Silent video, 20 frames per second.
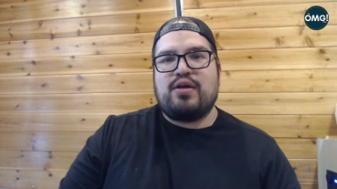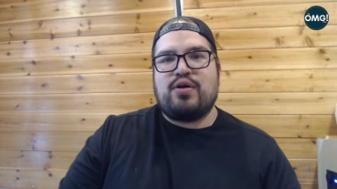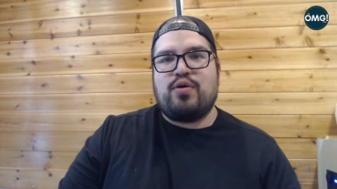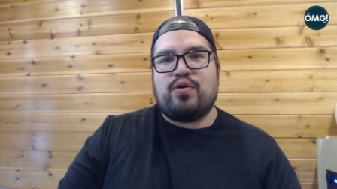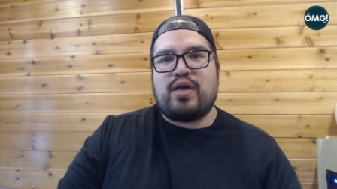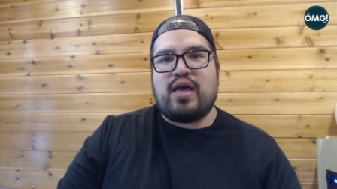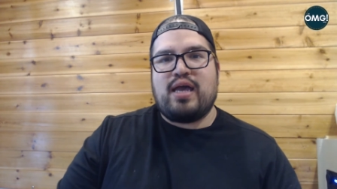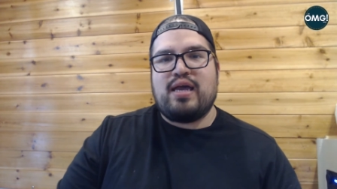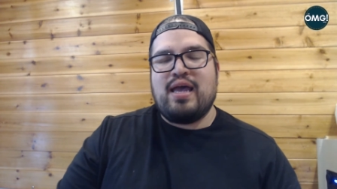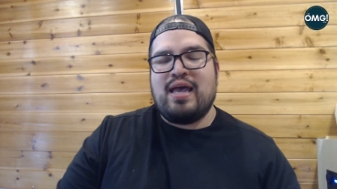
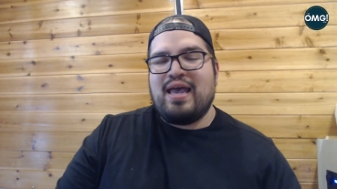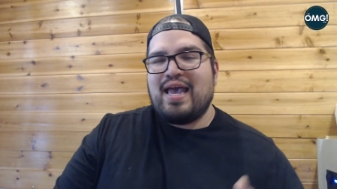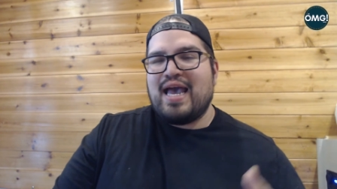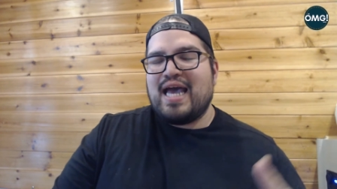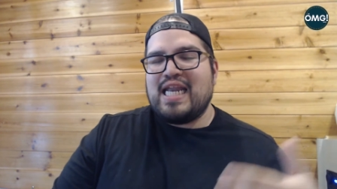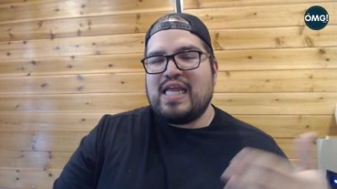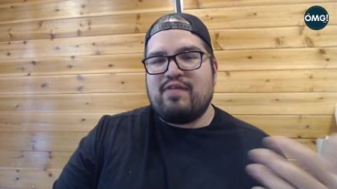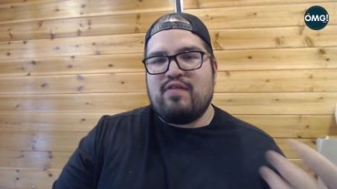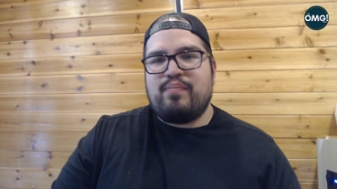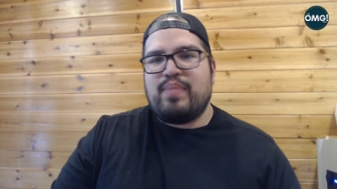Okay,
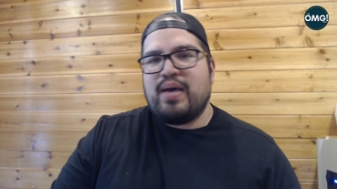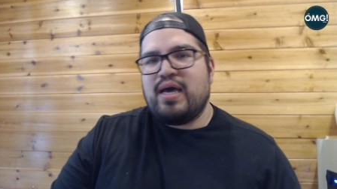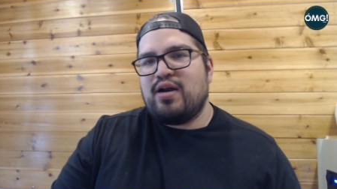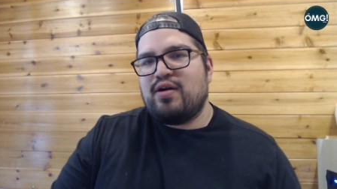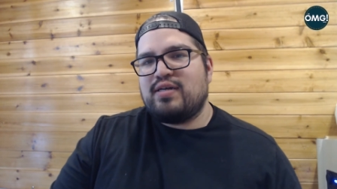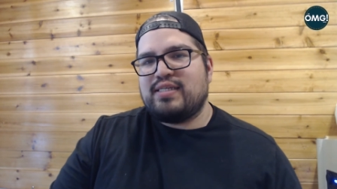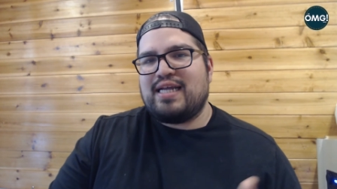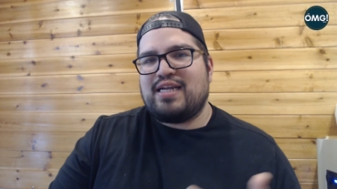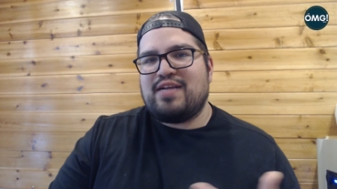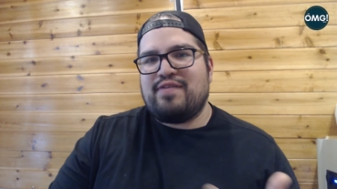and even better
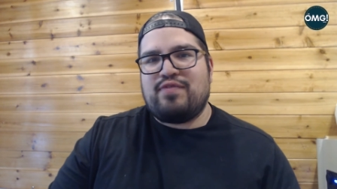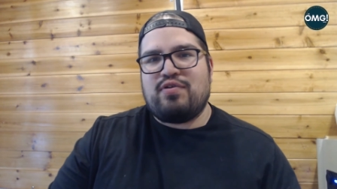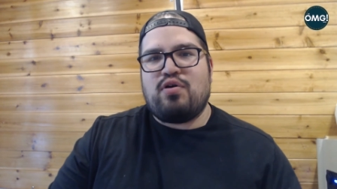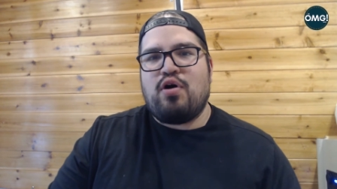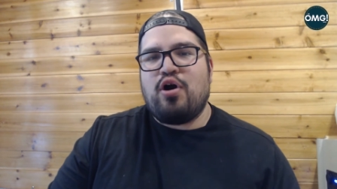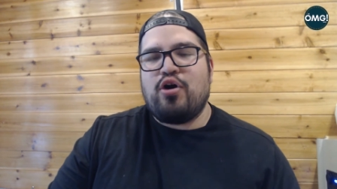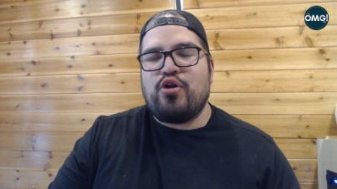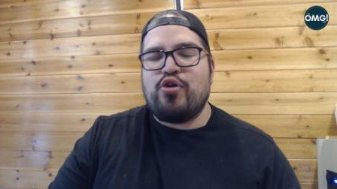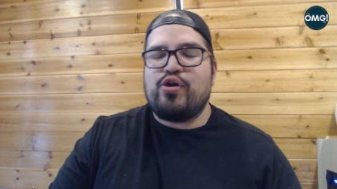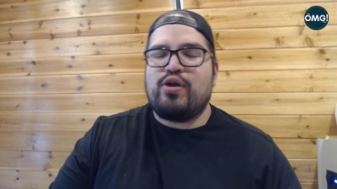is that if there
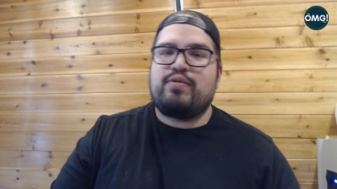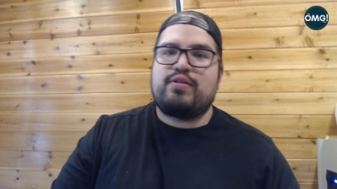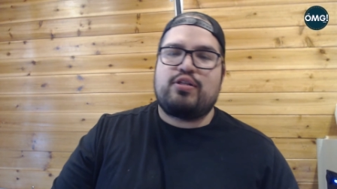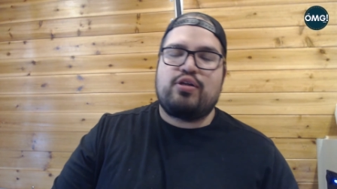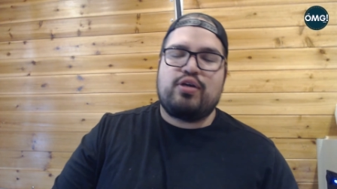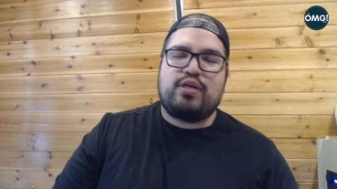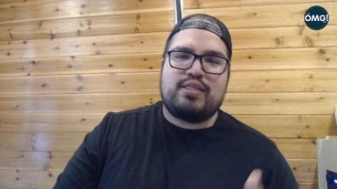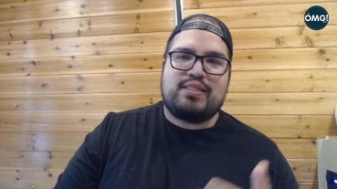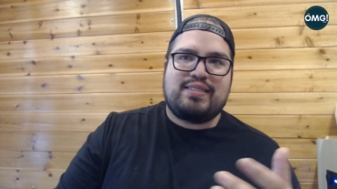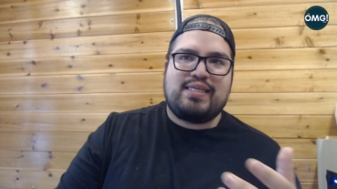are, you
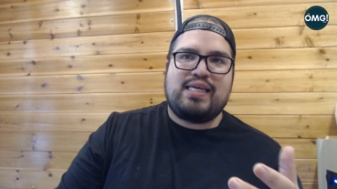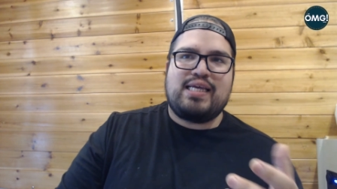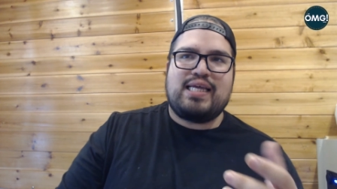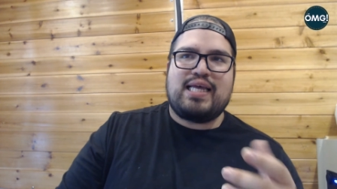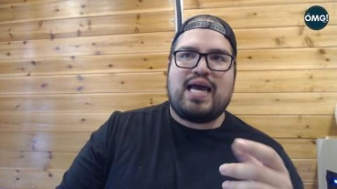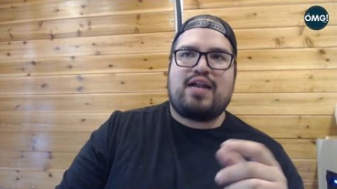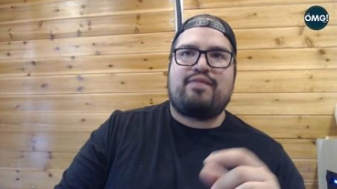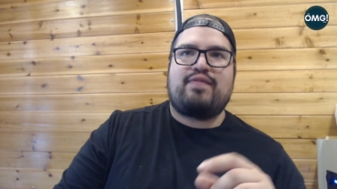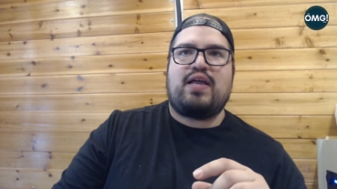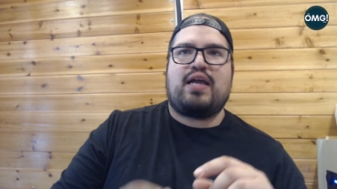can see
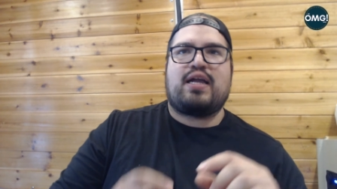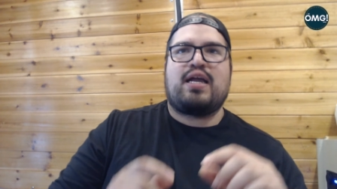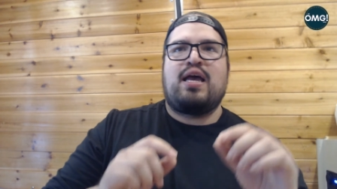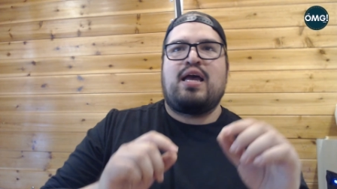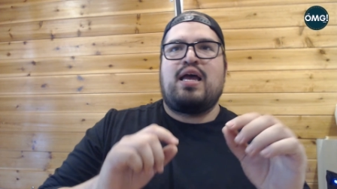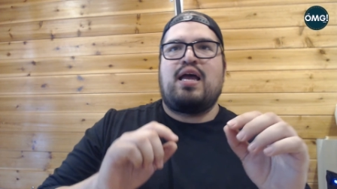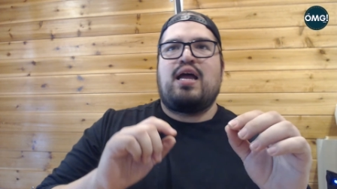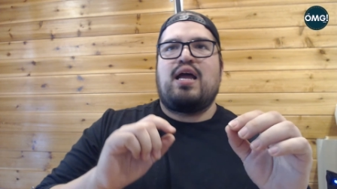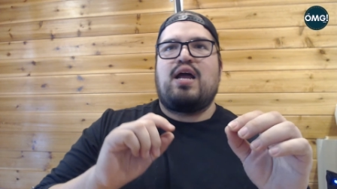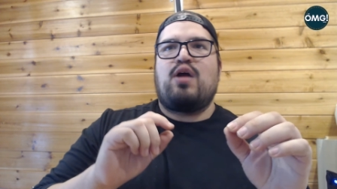kind of like
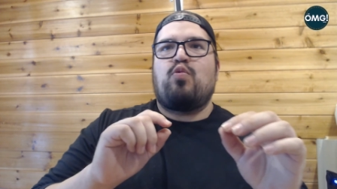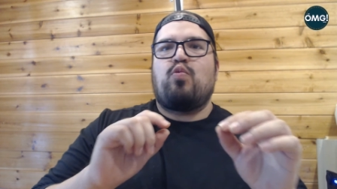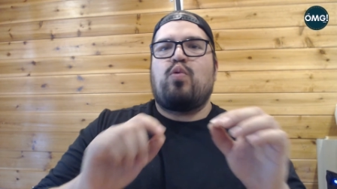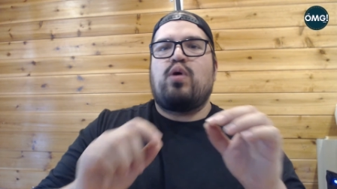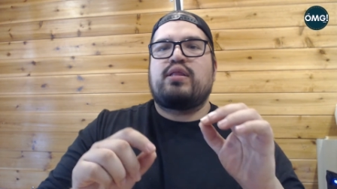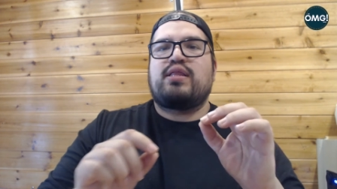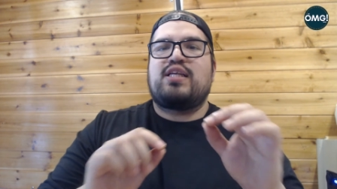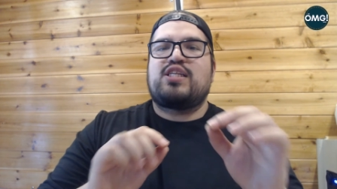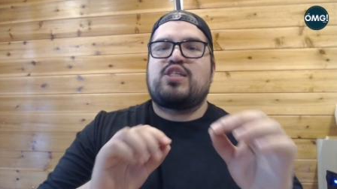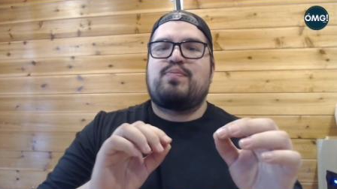
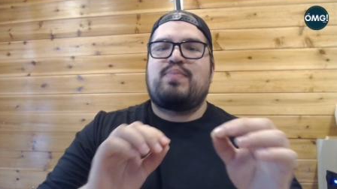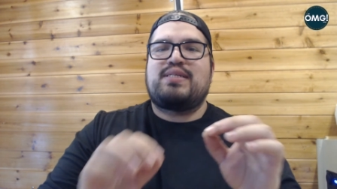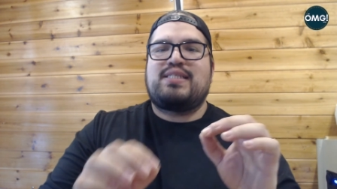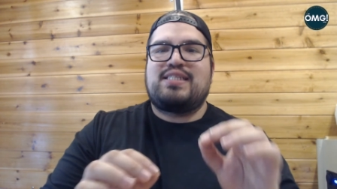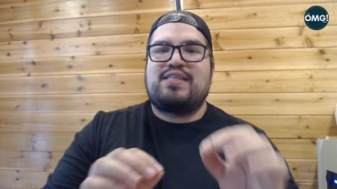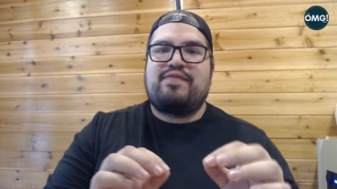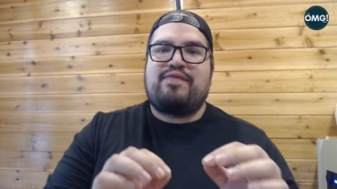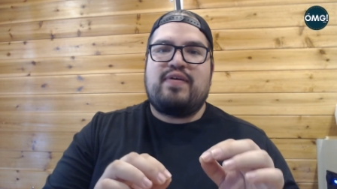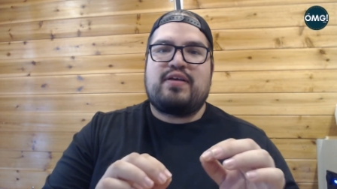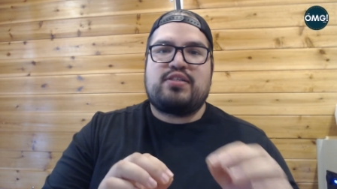what the
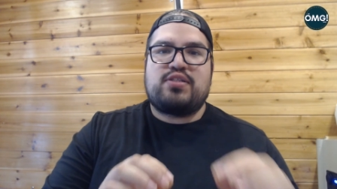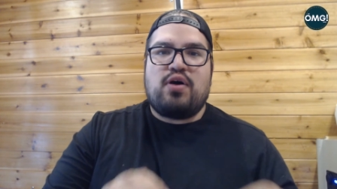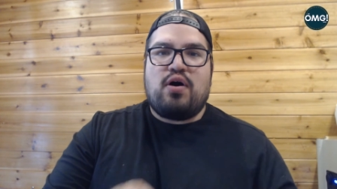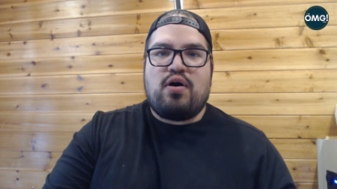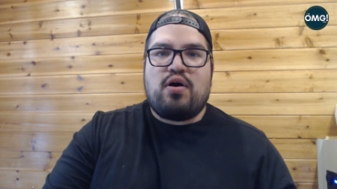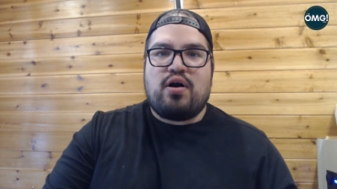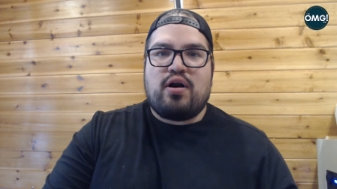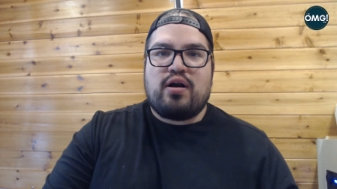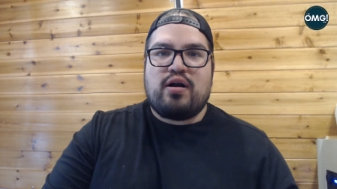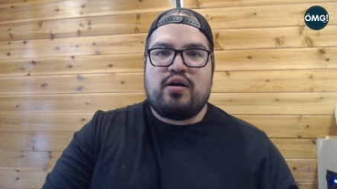specifics
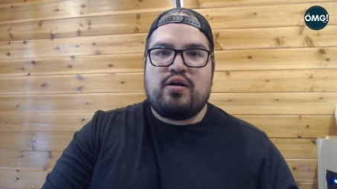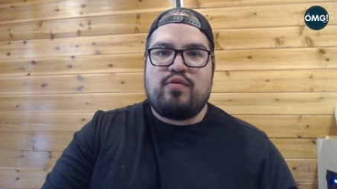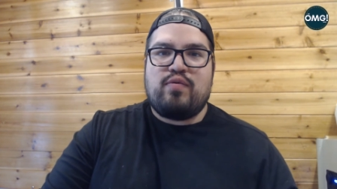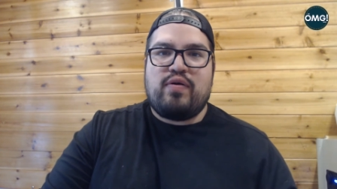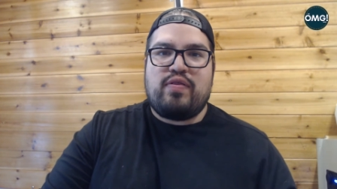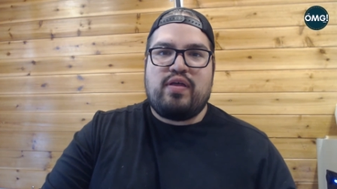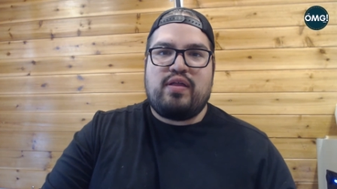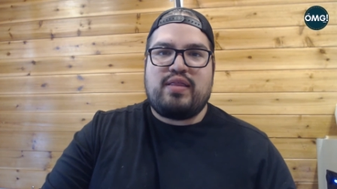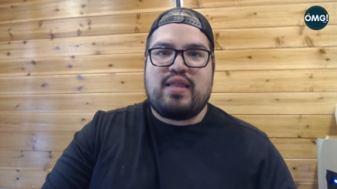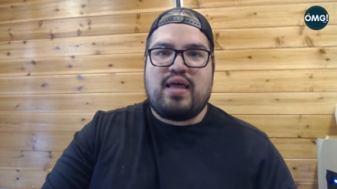are
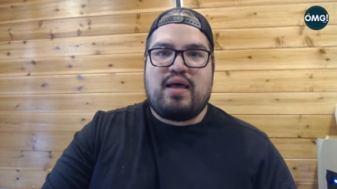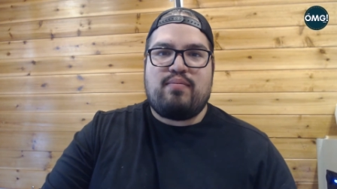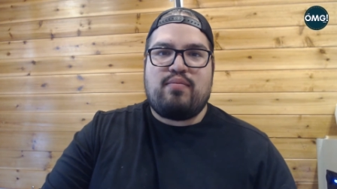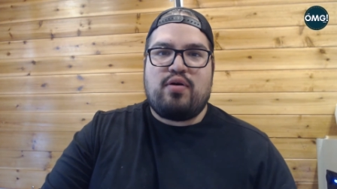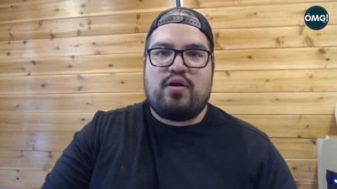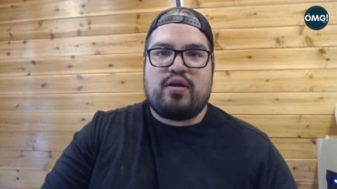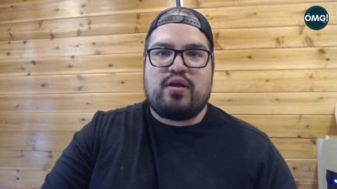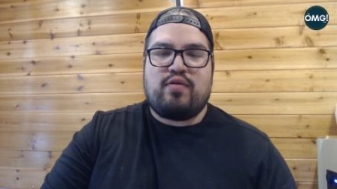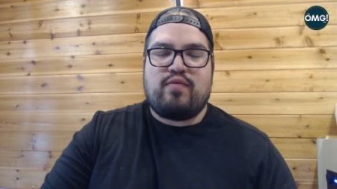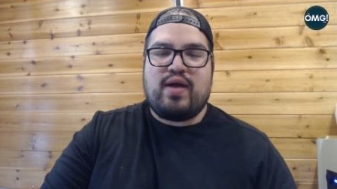within that
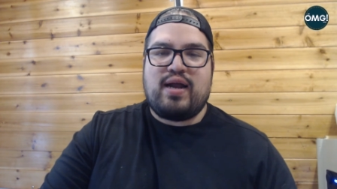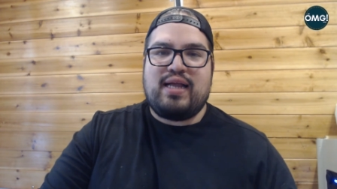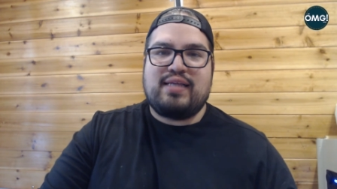market, right?